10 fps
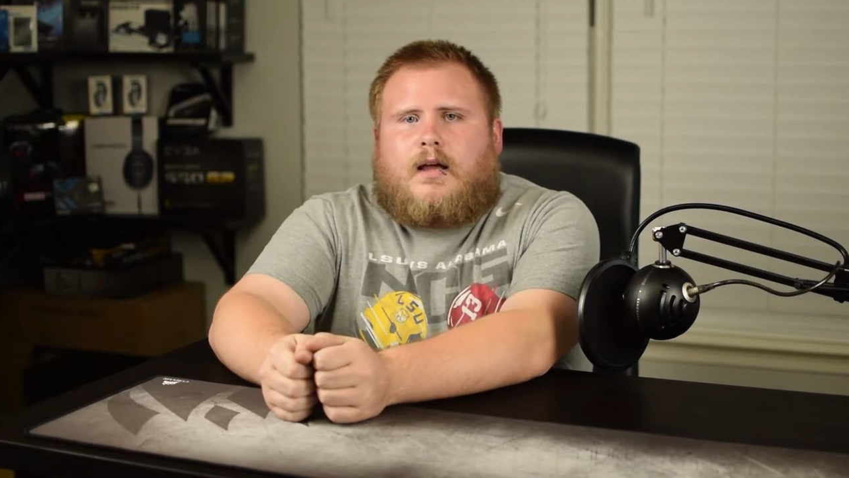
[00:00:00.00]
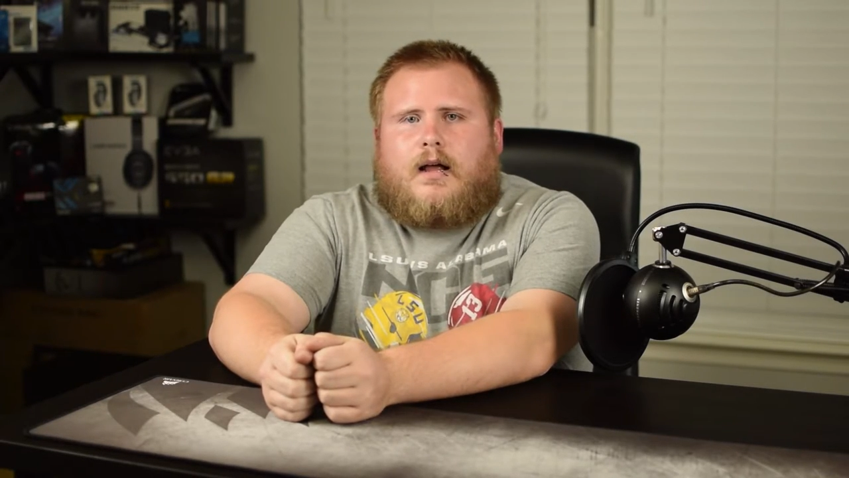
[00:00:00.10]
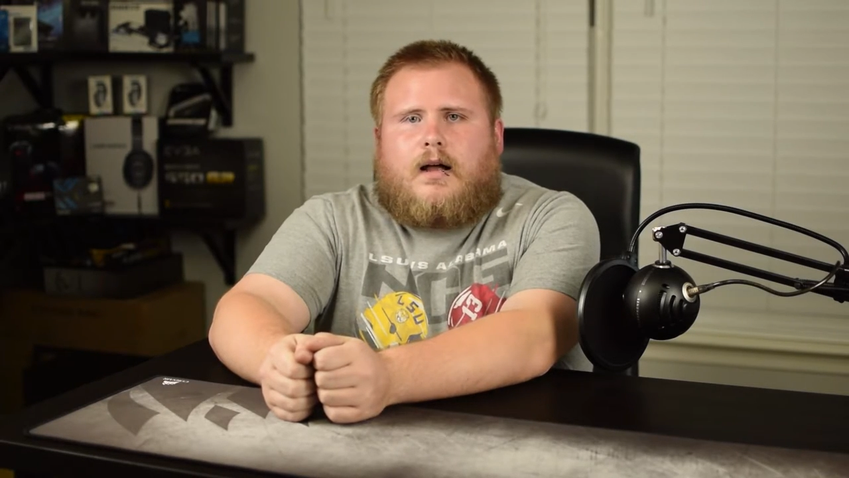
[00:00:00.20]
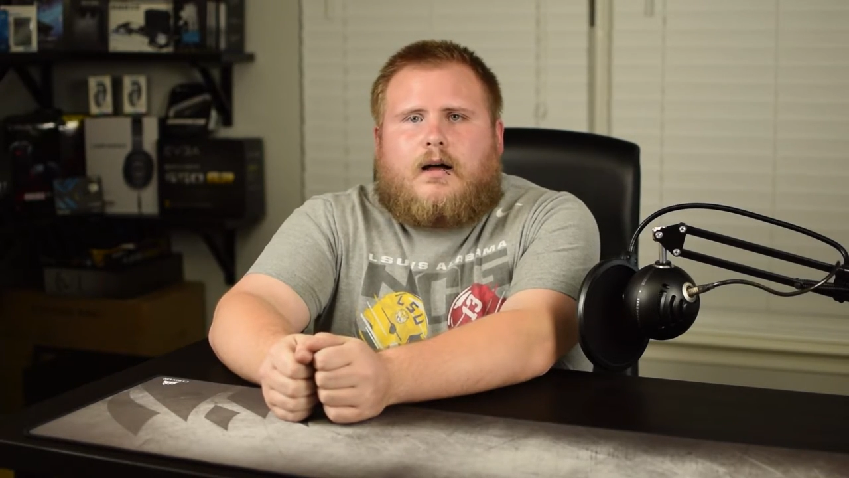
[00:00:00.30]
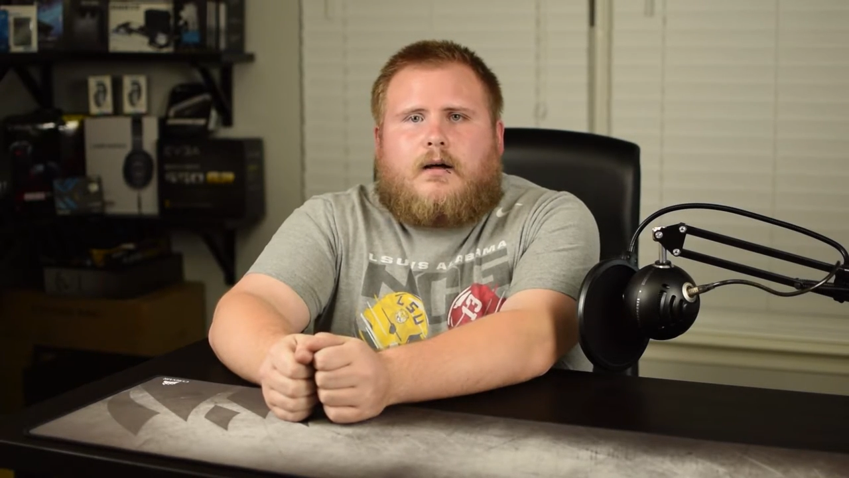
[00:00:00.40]

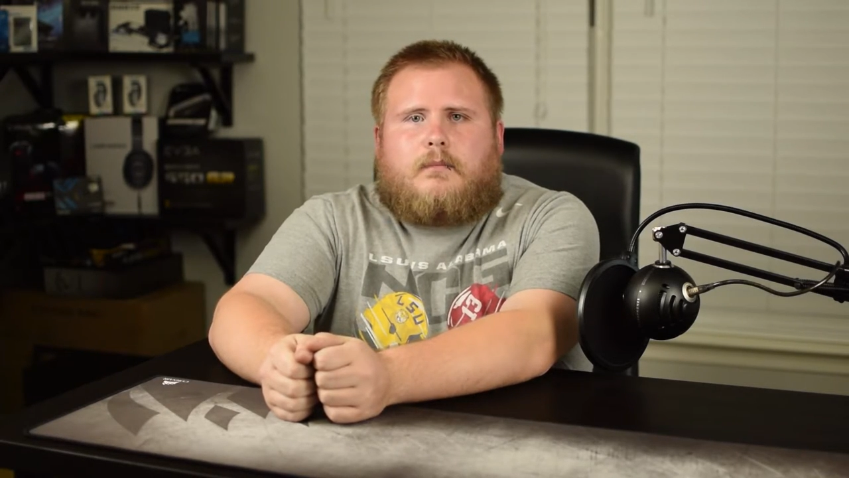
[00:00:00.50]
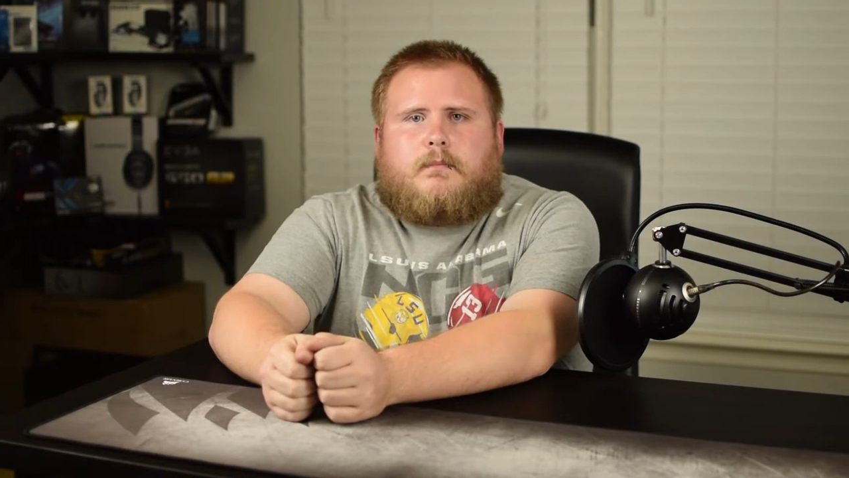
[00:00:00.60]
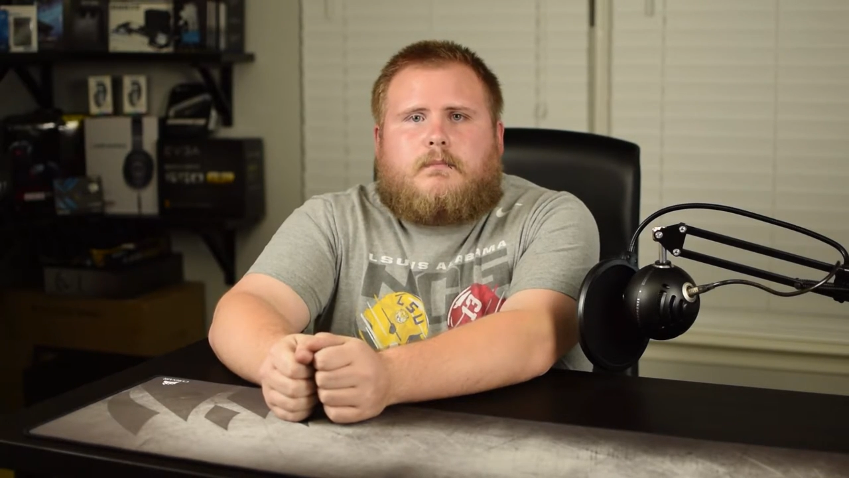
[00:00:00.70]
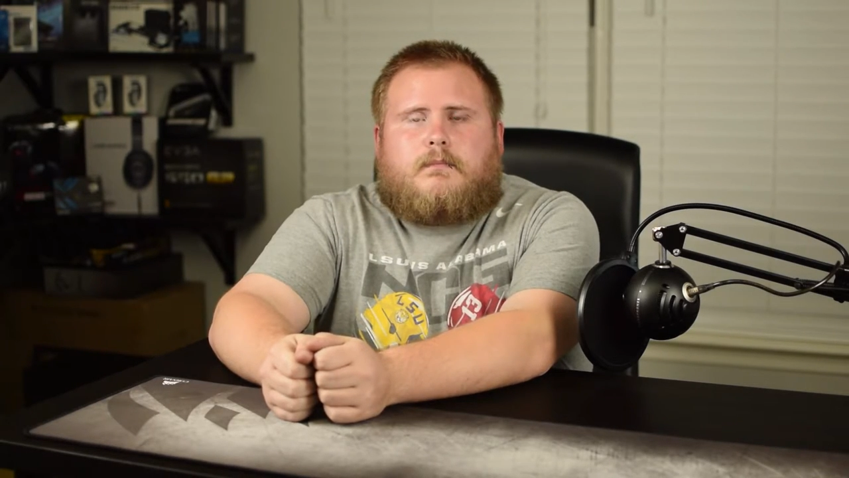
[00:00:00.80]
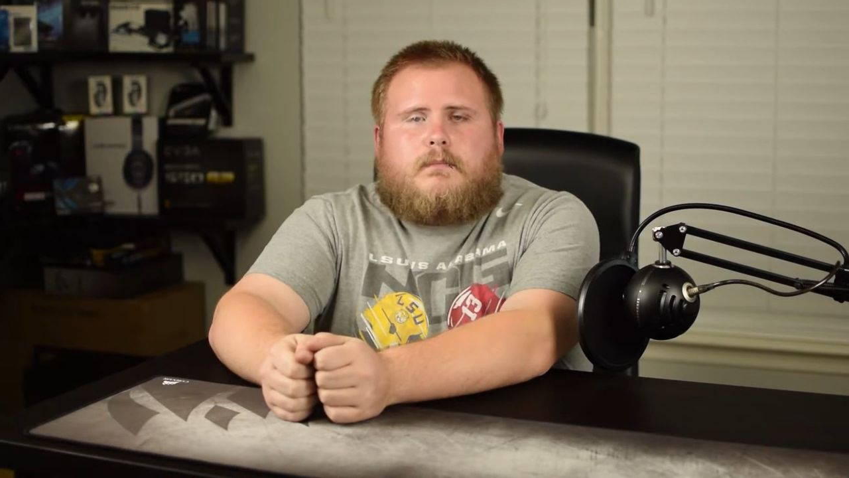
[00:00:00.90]

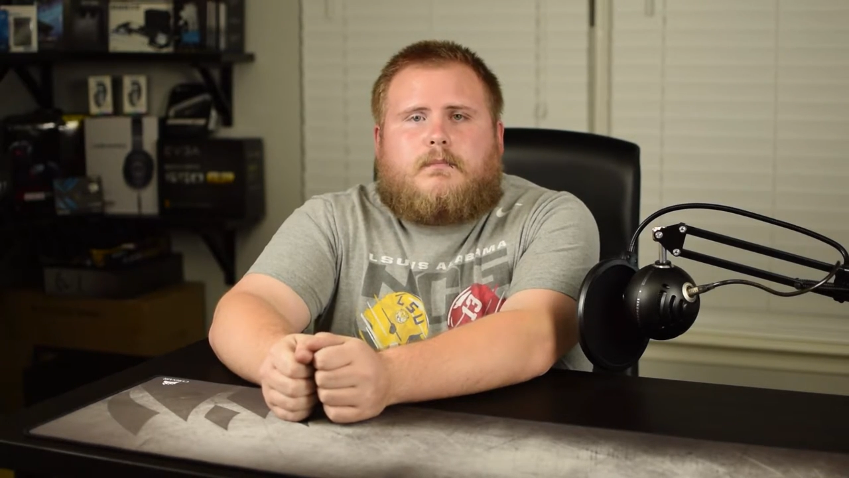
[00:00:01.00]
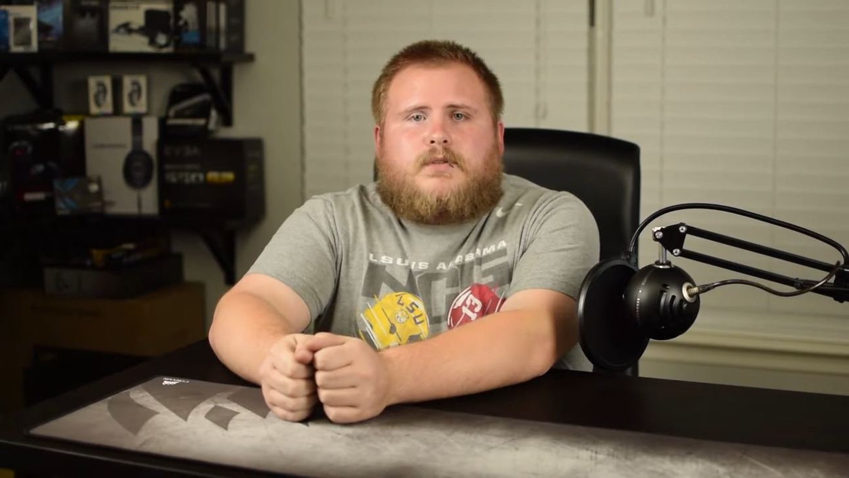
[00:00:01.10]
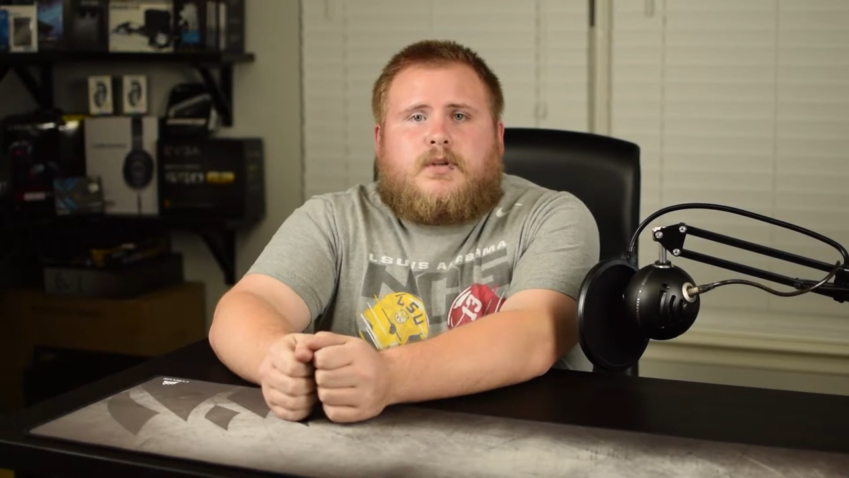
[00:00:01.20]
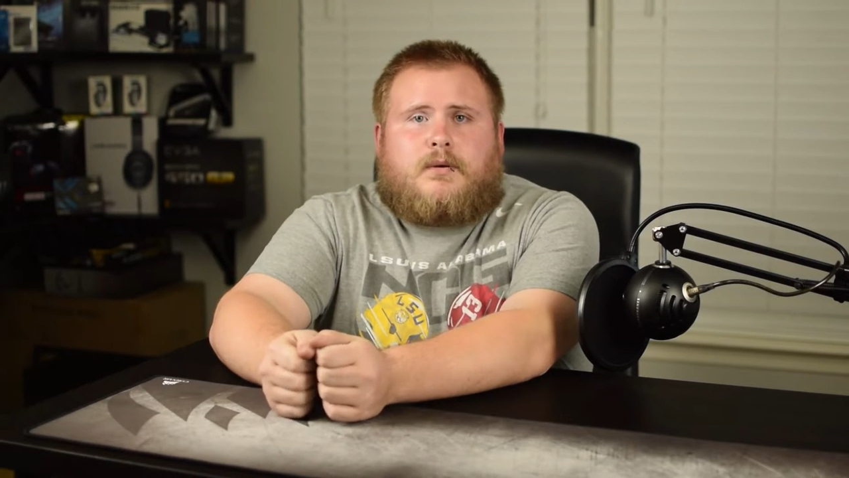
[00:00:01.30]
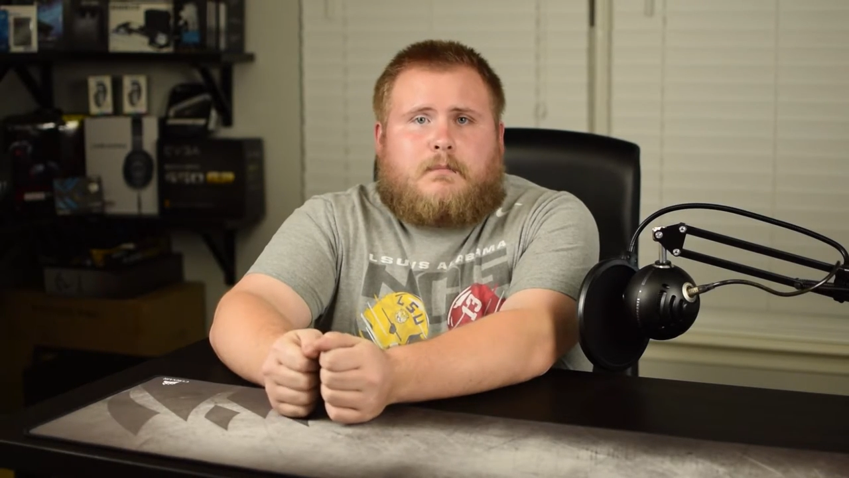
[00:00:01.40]
Um,
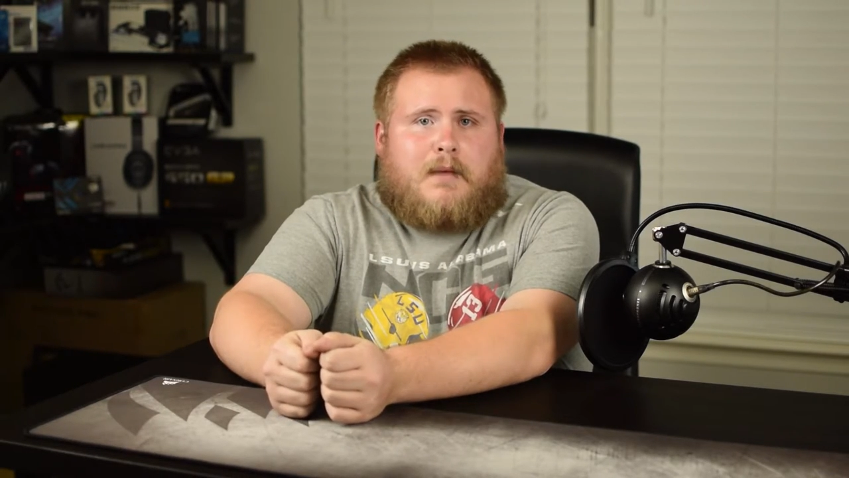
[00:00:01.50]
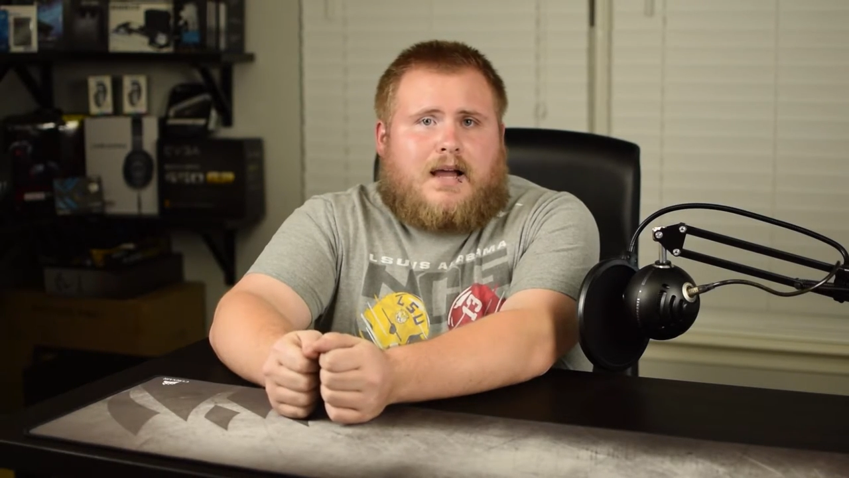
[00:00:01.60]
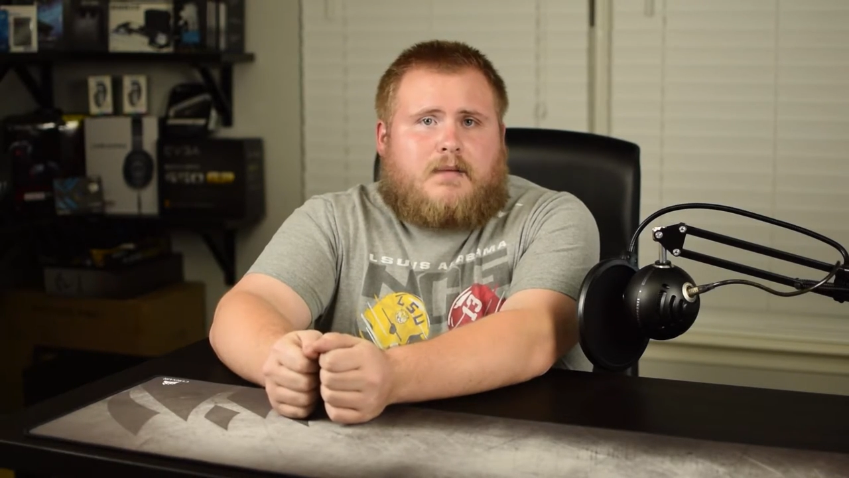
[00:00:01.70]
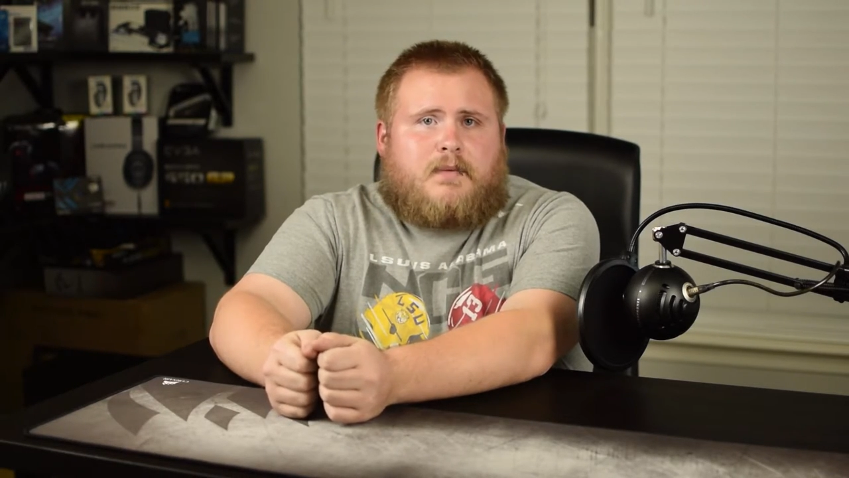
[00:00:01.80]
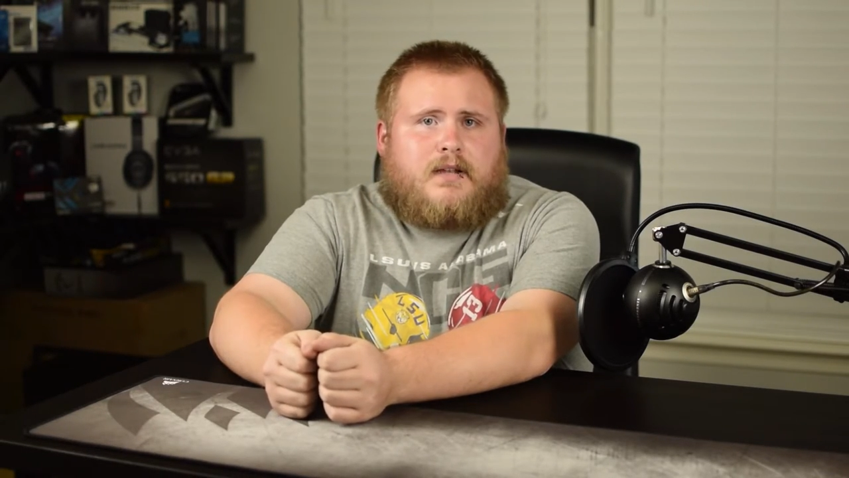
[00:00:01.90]
so, in
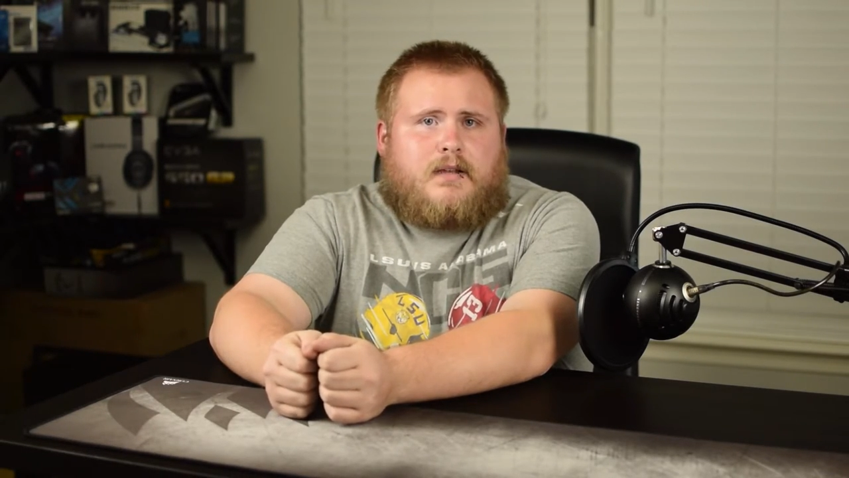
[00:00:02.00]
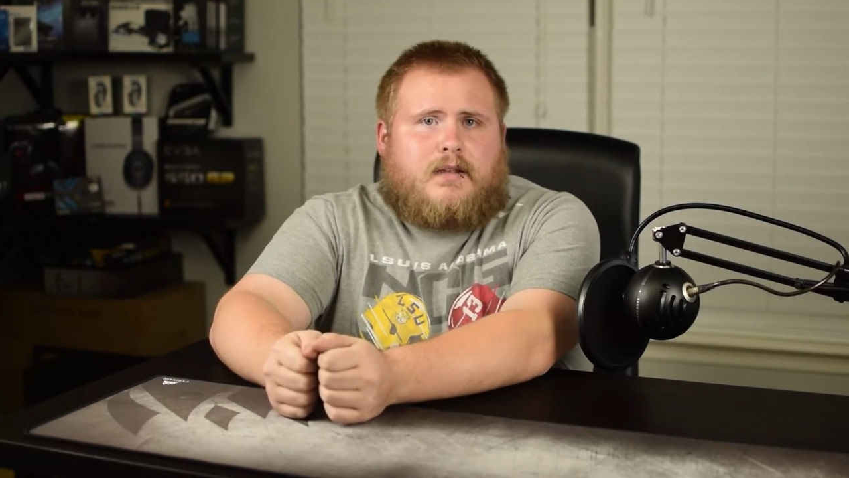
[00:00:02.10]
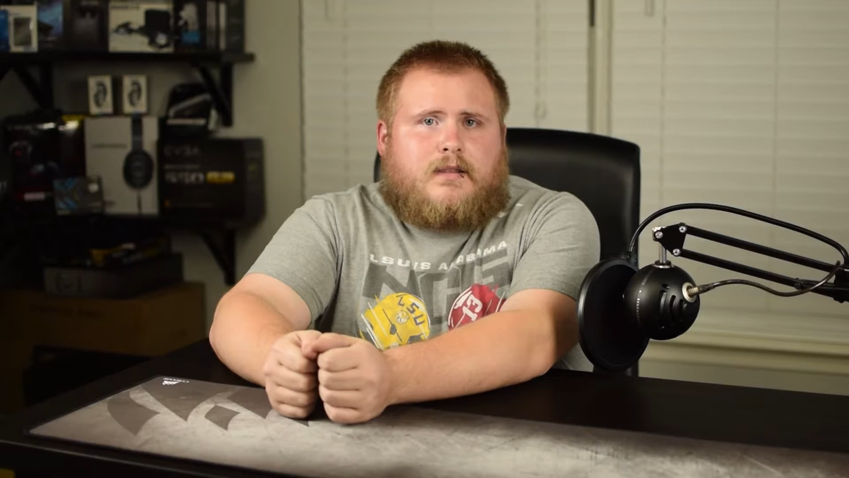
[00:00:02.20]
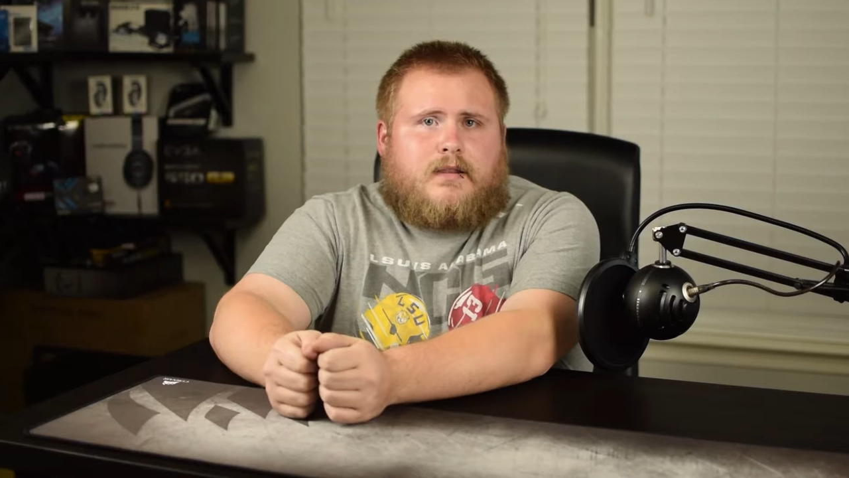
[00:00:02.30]
my opinion,